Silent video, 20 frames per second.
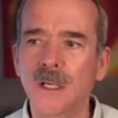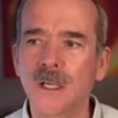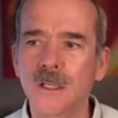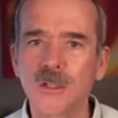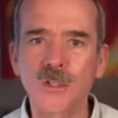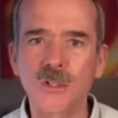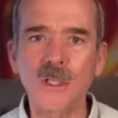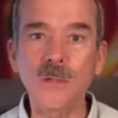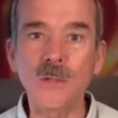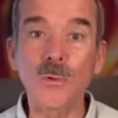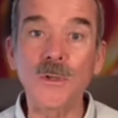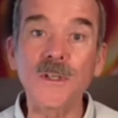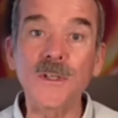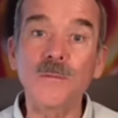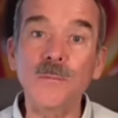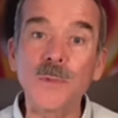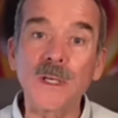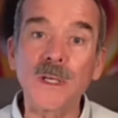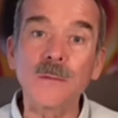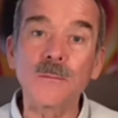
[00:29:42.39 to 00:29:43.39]
She would
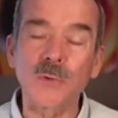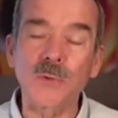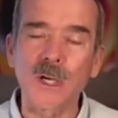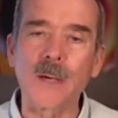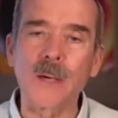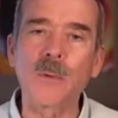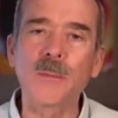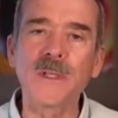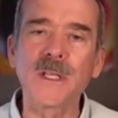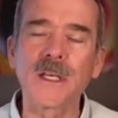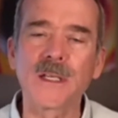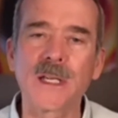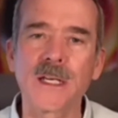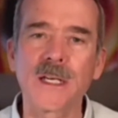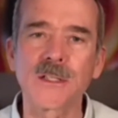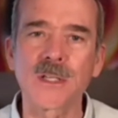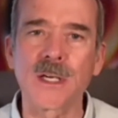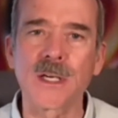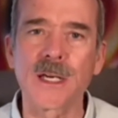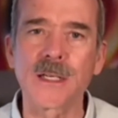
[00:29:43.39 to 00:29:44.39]
have been probably a
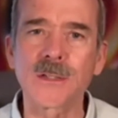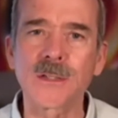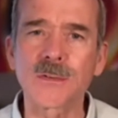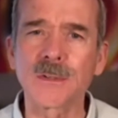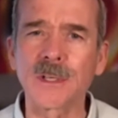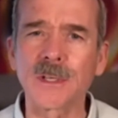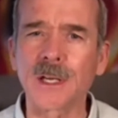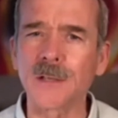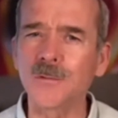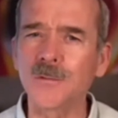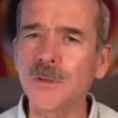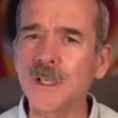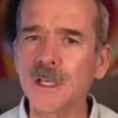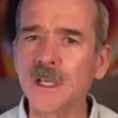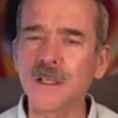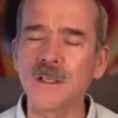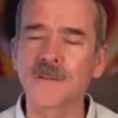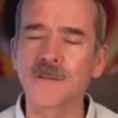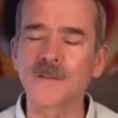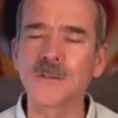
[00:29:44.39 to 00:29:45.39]
NASA astronaut if we'd
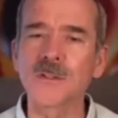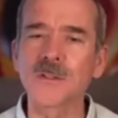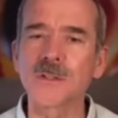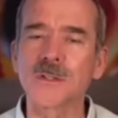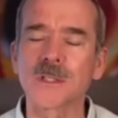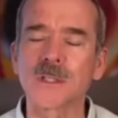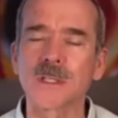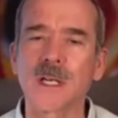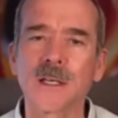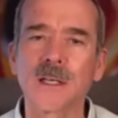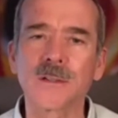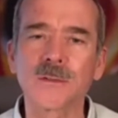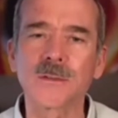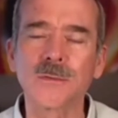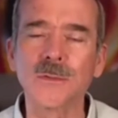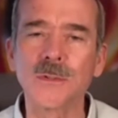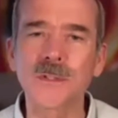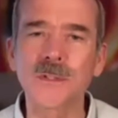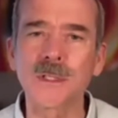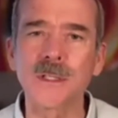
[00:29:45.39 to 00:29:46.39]
had different societal
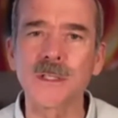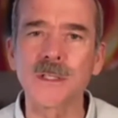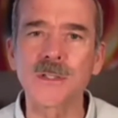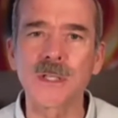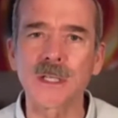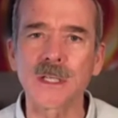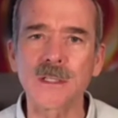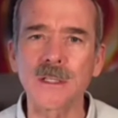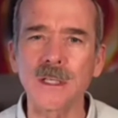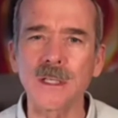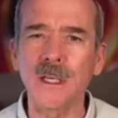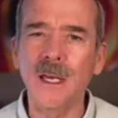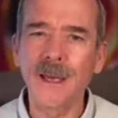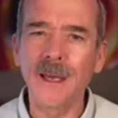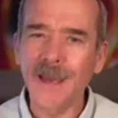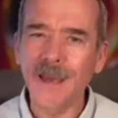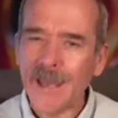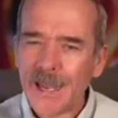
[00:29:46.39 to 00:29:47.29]
rules in the 60s.